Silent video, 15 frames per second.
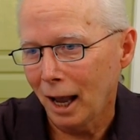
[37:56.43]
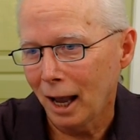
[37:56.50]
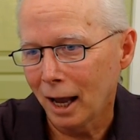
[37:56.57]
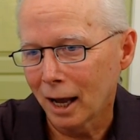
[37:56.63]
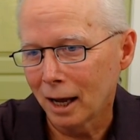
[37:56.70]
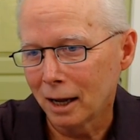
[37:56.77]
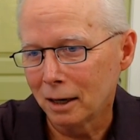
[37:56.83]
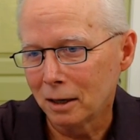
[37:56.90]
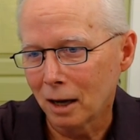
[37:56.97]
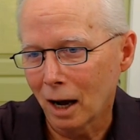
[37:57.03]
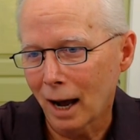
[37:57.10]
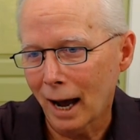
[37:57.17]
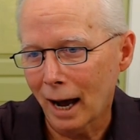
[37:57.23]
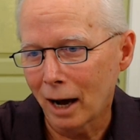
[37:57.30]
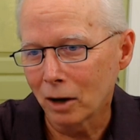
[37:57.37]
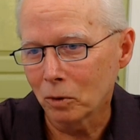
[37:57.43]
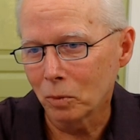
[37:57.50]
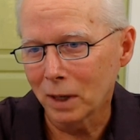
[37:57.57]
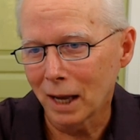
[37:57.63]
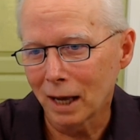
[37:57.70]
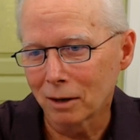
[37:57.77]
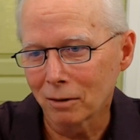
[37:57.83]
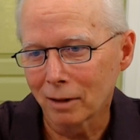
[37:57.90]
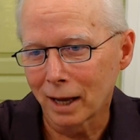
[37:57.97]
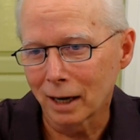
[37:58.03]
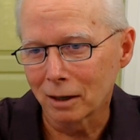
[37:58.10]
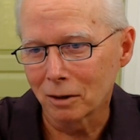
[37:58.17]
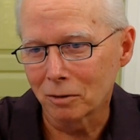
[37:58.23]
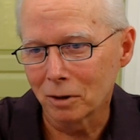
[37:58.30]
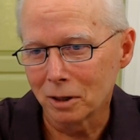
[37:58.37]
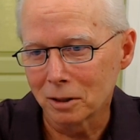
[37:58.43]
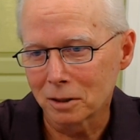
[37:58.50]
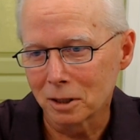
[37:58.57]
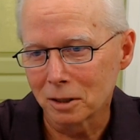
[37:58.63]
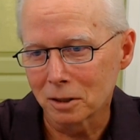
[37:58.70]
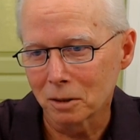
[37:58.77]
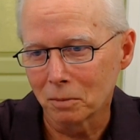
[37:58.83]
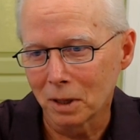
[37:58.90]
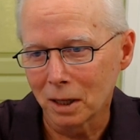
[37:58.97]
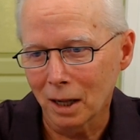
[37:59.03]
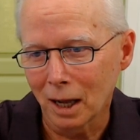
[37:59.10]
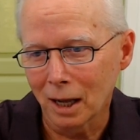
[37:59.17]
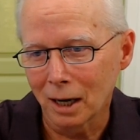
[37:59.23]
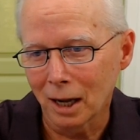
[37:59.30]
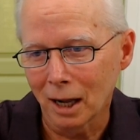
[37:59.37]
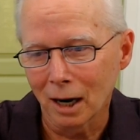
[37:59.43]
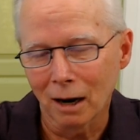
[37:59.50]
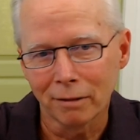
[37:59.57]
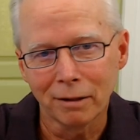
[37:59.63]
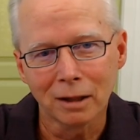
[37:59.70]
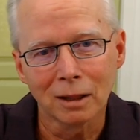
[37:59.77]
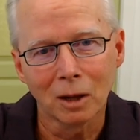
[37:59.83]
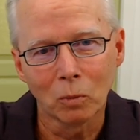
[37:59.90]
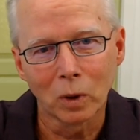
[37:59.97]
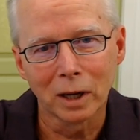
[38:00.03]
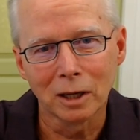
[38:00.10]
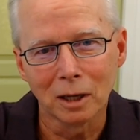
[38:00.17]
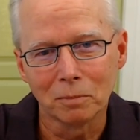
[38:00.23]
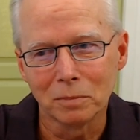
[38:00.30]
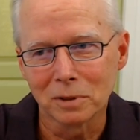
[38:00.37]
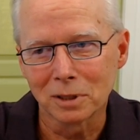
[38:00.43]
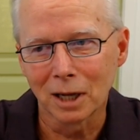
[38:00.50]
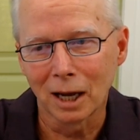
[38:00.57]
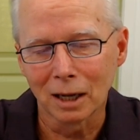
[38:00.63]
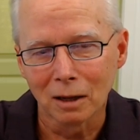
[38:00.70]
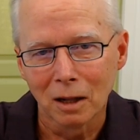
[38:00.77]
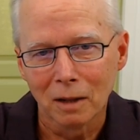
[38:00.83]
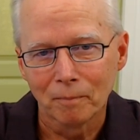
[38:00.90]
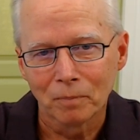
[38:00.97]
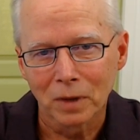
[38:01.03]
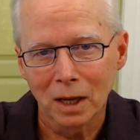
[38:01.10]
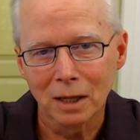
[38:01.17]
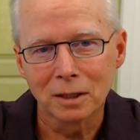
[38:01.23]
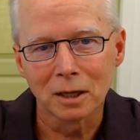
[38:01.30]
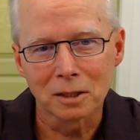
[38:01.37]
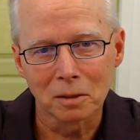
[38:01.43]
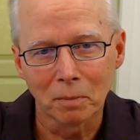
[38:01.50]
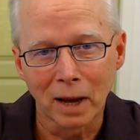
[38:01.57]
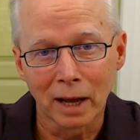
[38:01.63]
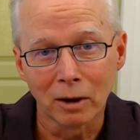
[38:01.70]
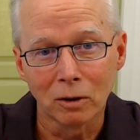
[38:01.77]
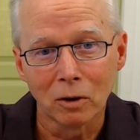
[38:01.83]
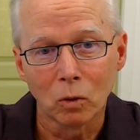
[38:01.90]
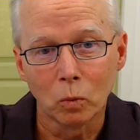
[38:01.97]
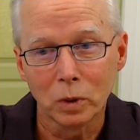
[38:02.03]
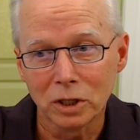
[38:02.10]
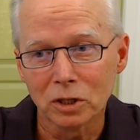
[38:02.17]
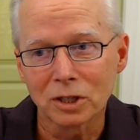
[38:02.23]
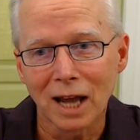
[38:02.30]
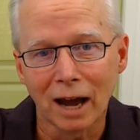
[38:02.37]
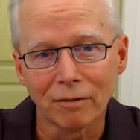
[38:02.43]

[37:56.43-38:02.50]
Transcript: and how do we handle that criticism and, and i think they wind up saying it doesn't matter we just